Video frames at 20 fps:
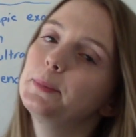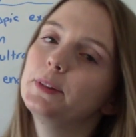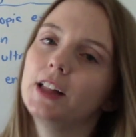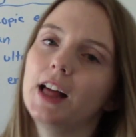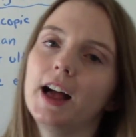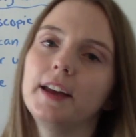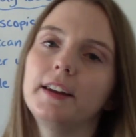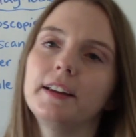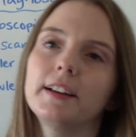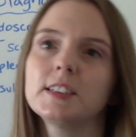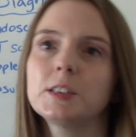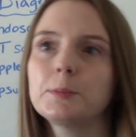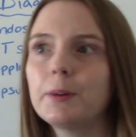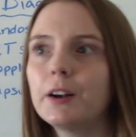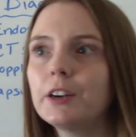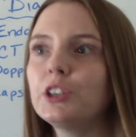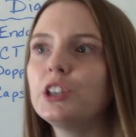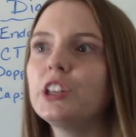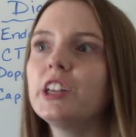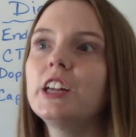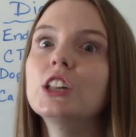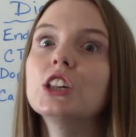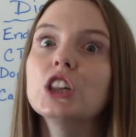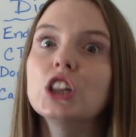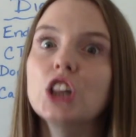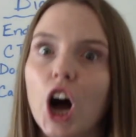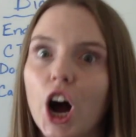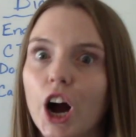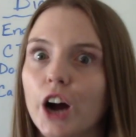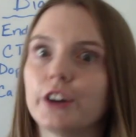blood, especially
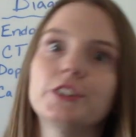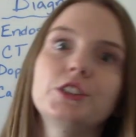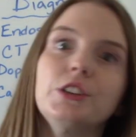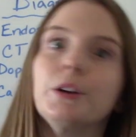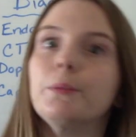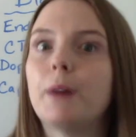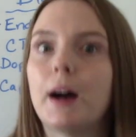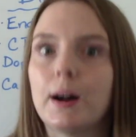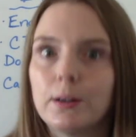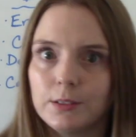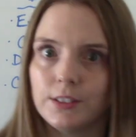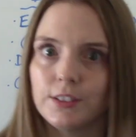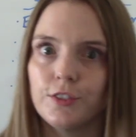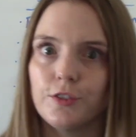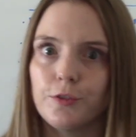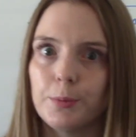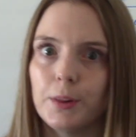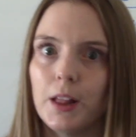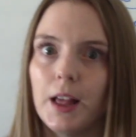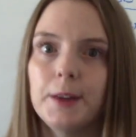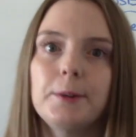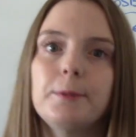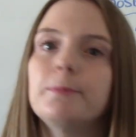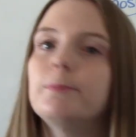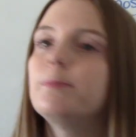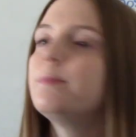large amounts of blood.